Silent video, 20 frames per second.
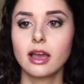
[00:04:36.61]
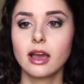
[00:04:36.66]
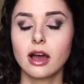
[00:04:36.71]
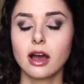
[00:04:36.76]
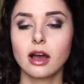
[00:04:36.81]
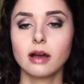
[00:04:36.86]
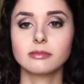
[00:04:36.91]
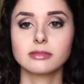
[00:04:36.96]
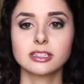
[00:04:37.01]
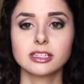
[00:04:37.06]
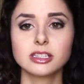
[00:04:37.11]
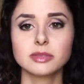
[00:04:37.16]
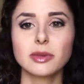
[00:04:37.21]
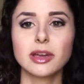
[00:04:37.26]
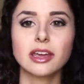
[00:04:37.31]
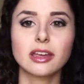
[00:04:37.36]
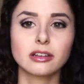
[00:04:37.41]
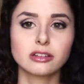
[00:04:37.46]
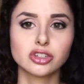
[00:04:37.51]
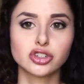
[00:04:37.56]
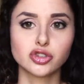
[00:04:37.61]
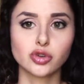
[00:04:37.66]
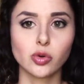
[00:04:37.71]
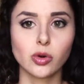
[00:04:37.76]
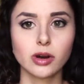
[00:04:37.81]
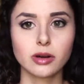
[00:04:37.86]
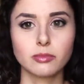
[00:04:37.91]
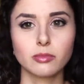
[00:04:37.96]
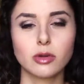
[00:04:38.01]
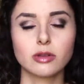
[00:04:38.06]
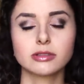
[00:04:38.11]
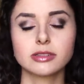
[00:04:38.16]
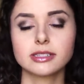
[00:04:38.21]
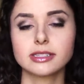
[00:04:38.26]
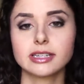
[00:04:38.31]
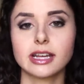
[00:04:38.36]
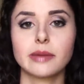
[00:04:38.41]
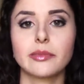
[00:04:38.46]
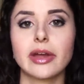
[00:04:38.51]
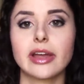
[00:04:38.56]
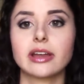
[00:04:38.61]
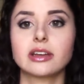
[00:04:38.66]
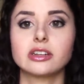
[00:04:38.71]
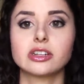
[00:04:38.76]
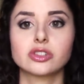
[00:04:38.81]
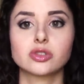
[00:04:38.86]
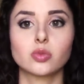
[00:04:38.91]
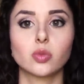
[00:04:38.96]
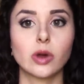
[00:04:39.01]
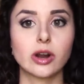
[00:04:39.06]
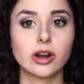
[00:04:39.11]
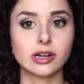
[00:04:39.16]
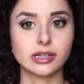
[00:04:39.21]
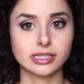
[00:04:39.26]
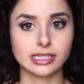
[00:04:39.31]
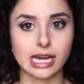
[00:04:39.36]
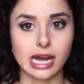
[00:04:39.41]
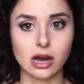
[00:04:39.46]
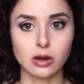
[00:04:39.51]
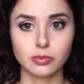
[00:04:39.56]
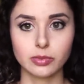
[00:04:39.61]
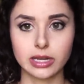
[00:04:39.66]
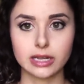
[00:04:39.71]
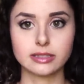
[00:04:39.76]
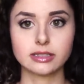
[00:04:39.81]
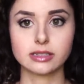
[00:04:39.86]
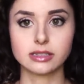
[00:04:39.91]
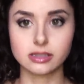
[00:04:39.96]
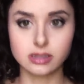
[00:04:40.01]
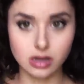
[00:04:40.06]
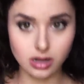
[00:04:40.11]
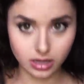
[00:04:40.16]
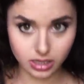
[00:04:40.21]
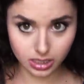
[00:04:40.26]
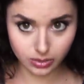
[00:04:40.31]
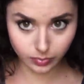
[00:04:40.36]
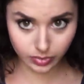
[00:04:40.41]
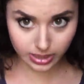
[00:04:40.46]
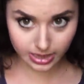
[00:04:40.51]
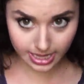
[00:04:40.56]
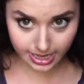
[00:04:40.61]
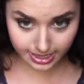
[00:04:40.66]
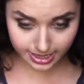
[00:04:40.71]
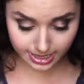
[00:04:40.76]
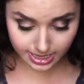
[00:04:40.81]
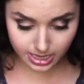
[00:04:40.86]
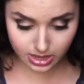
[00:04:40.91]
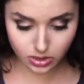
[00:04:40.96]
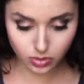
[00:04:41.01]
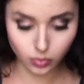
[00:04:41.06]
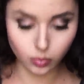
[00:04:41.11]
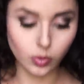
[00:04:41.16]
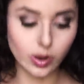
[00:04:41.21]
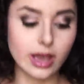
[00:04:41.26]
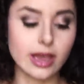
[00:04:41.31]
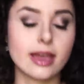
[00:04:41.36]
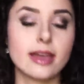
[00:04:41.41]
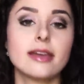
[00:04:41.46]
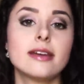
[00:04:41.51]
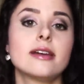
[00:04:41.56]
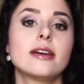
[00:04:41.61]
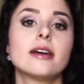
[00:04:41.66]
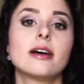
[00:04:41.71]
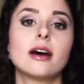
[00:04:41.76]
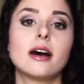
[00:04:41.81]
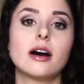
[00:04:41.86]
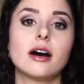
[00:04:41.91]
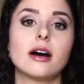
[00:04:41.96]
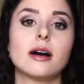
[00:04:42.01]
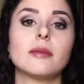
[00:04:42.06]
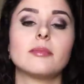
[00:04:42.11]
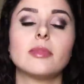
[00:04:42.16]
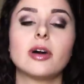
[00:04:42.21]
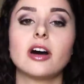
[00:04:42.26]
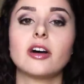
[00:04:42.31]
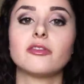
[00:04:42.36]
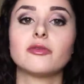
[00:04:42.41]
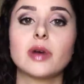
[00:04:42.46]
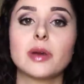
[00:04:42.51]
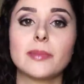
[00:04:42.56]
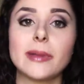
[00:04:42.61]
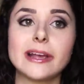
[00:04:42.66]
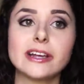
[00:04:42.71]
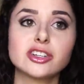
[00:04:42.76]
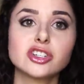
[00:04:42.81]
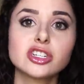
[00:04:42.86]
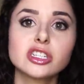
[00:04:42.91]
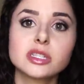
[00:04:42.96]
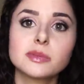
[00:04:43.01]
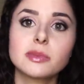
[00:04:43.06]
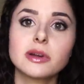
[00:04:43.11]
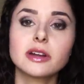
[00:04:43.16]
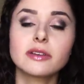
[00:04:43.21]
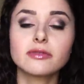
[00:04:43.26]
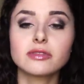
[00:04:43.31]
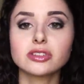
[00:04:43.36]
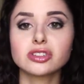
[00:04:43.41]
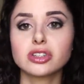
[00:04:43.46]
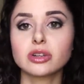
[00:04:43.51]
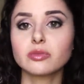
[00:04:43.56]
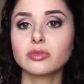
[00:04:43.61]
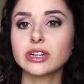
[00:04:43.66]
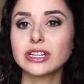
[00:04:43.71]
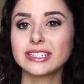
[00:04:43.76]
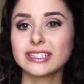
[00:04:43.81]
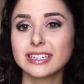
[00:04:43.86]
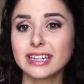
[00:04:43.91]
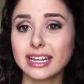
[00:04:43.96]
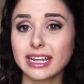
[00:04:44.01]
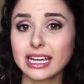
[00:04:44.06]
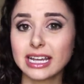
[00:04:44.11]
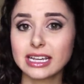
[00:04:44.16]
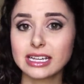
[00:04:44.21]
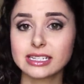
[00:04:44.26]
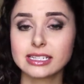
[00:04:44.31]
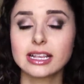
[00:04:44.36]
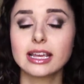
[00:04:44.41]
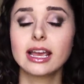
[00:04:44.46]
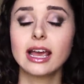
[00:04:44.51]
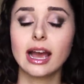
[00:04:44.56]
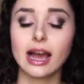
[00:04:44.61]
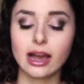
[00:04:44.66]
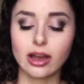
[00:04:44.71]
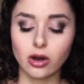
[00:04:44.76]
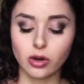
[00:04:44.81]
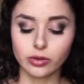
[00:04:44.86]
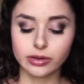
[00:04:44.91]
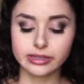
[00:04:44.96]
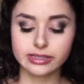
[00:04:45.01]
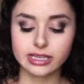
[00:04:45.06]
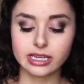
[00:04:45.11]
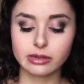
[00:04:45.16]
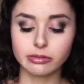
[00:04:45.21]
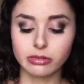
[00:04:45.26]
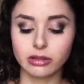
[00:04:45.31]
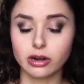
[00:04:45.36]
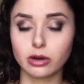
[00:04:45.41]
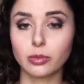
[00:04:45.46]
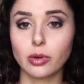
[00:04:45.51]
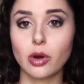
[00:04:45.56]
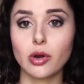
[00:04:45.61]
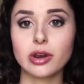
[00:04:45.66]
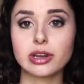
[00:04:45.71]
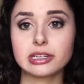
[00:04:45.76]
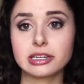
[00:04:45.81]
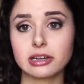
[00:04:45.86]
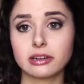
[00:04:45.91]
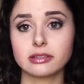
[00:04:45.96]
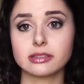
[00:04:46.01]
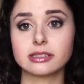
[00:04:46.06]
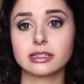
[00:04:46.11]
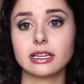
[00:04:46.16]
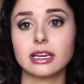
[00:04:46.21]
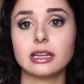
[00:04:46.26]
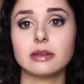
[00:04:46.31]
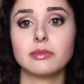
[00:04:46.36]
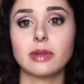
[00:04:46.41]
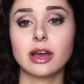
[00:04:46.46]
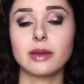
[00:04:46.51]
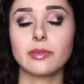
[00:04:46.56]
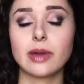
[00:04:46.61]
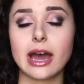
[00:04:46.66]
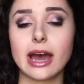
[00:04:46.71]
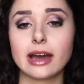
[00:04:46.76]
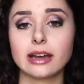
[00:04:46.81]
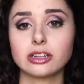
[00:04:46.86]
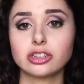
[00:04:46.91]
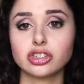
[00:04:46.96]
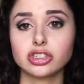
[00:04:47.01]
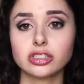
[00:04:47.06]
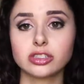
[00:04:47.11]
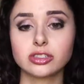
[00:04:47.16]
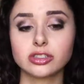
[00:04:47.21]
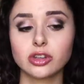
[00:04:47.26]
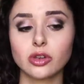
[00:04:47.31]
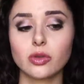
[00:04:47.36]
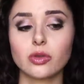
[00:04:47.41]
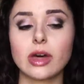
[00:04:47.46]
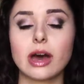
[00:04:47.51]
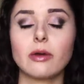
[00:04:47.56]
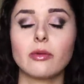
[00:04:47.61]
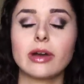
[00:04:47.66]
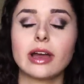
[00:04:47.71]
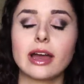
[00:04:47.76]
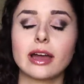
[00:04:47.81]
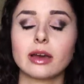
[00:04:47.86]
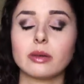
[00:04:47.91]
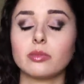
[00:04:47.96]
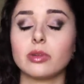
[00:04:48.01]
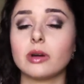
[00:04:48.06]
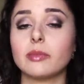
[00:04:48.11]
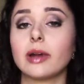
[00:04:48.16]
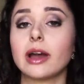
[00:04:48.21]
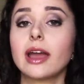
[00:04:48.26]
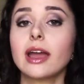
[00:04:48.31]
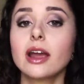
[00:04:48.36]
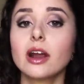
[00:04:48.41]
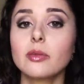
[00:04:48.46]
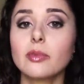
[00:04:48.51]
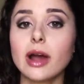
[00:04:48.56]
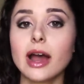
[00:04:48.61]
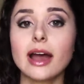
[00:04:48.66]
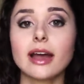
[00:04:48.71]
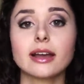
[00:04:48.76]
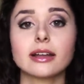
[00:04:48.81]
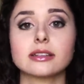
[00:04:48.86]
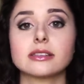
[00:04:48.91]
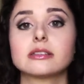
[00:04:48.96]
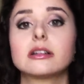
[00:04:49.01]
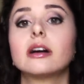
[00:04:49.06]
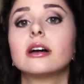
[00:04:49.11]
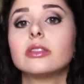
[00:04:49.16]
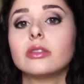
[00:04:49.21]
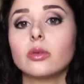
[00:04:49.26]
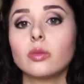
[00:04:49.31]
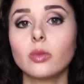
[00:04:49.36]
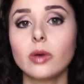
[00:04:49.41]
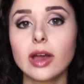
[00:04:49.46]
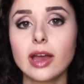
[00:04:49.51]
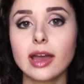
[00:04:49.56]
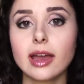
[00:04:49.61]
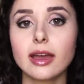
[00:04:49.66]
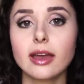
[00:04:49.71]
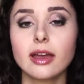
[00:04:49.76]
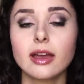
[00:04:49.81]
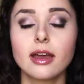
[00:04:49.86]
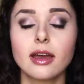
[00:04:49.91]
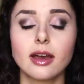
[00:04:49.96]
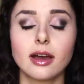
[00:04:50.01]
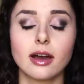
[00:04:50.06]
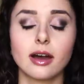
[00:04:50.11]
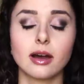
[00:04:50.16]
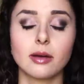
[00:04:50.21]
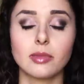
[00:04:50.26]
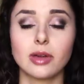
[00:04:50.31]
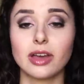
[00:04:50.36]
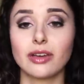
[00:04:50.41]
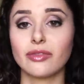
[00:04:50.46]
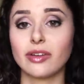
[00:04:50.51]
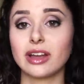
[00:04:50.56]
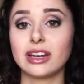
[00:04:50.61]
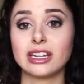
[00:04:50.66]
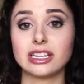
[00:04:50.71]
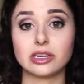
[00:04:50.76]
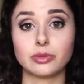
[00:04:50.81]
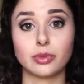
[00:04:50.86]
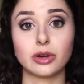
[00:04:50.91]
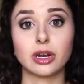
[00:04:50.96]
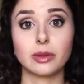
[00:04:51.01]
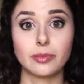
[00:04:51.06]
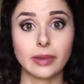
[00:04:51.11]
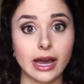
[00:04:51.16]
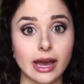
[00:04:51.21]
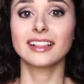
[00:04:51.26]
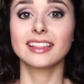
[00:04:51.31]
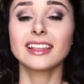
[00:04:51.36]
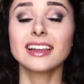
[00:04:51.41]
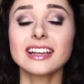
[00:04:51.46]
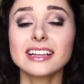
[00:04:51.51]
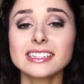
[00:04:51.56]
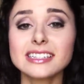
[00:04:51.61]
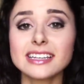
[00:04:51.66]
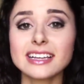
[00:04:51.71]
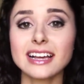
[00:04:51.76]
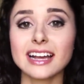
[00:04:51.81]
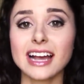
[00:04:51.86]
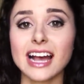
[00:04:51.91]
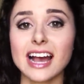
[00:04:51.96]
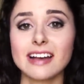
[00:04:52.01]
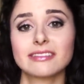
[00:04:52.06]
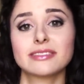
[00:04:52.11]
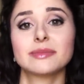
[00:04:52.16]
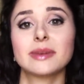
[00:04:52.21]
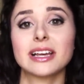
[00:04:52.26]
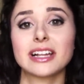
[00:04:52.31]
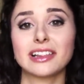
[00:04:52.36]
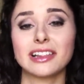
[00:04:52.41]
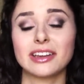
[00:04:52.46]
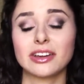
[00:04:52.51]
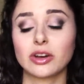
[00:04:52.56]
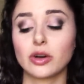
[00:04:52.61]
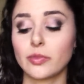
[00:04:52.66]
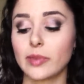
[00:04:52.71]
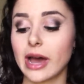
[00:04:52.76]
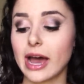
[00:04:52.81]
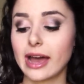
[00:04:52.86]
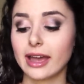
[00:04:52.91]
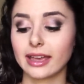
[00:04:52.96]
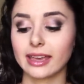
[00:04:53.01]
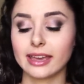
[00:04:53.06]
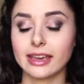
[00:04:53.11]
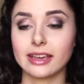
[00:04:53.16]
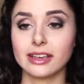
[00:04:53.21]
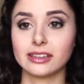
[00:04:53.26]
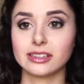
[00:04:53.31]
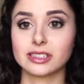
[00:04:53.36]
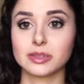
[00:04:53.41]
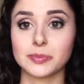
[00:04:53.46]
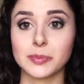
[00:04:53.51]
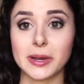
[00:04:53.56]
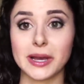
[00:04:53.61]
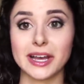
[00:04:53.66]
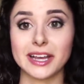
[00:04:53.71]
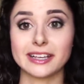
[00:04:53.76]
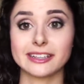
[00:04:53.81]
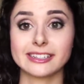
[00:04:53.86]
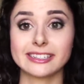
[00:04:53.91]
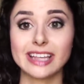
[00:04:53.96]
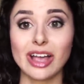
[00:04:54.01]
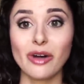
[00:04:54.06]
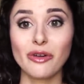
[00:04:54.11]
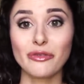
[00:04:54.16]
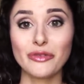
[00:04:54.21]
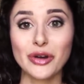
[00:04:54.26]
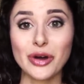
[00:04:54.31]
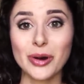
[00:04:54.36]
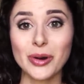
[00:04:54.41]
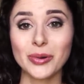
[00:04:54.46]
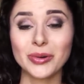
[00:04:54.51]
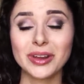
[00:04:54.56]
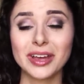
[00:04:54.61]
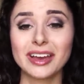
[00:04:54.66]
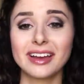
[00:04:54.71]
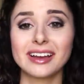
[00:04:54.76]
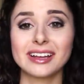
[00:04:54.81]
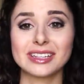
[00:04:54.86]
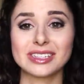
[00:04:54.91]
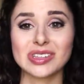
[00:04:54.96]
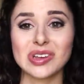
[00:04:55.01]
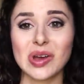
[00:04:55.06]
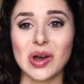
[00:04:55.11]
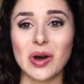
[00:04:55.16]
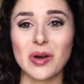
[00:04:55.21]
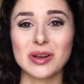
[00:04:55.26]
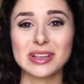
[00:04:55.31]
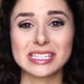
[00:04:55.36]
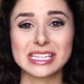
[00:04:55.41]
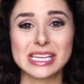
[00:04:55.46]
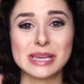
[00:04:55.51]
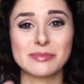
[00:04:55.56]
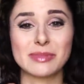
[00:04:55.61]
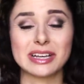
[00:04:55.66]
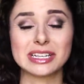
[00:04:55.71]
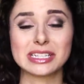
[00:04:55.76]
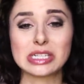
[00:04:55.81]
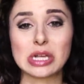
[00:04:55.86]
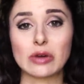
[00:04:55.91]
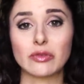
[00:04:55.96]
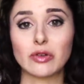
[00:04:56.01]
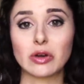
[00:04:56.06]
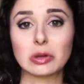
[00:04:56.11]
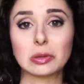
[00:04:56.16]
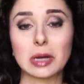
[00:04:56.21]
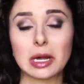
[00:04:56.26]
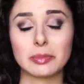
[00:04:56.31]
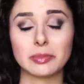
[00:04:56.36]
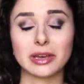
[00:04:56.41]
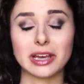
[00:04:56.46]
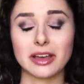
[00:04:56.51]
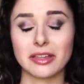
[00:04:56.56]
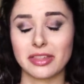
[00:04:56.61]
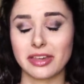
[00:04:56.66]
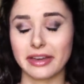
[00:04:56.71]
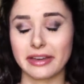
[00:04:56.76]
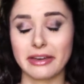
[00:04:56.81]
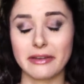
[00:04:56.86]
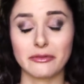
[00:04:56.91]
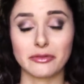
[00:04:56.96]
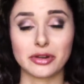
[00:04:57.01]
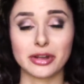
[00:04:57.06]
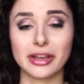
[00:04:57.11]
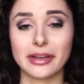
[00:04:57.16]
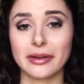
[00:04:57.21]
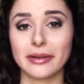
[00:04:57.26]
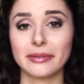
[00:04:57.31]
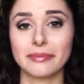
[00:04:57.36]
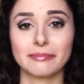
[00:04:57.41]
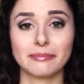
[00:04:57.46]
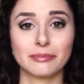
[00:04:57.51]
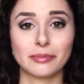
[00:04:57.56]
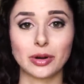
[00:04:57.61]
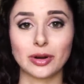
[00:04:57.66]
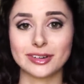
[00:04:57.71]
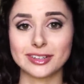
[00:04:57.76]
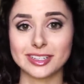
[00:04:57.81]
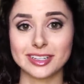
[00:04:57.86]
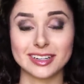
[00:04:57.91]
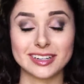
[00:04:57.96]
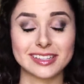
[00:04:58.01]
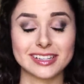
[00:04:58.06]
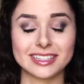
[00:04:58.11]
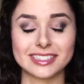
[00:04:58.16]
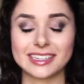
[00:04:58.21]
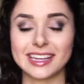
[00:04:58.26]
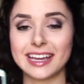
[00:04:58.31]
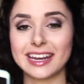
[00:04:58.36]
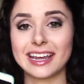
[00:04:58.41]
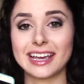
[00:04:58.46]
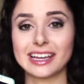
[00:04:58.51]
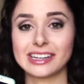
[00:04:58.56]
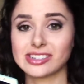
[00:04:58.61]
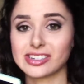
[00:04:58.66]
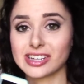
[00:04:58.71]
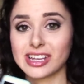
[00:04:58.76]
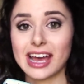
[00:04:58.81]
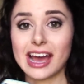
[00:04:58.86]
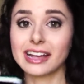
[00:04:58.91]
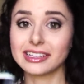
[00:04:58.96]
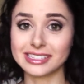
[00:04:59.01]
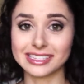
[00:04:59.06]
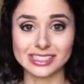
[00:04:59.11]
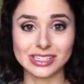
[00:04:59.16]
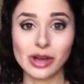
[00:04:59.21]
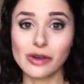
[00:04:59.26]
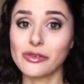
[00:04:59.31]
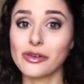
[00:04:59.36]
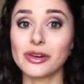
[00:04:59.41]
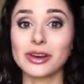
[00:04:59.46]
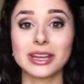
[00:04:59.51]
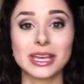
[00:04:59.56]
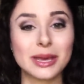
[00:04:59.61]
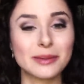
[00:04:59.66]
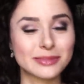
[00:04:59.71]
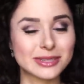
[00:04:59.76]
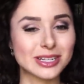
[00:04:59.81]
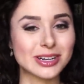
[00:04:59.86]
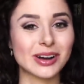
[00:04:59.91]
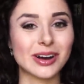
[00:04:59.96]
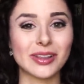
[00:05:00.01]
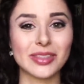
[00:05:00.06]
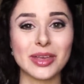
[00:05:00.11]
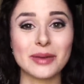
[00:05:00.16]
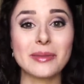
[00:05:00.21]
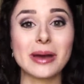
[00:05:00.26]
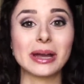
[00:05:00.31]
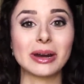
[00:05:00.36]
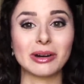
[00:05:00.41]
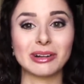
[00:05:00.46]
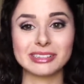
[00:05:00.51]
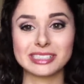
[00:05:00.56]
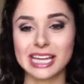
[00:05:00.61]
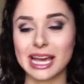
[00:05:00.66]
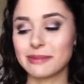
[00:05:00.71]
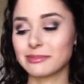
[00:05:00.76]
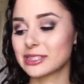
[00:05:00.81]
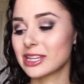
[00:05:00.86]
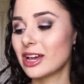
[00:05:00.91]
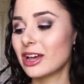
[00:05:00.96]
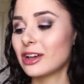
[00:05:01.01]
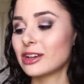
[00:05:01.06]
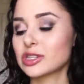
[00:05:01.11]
Since my hair's short, most of the time I can just wear it down because it's not going to be like in the way of my patients, but if for some reason it is, I always keep little ponytails in my bag just so that way I can put my hair back, it's not in the way if I need to put it back. The next thing I have in my clinical bag is my cell phone, and so I always keep my cell phone on me. I think every person in this day and age has a cell phone and keeps it on them at all times.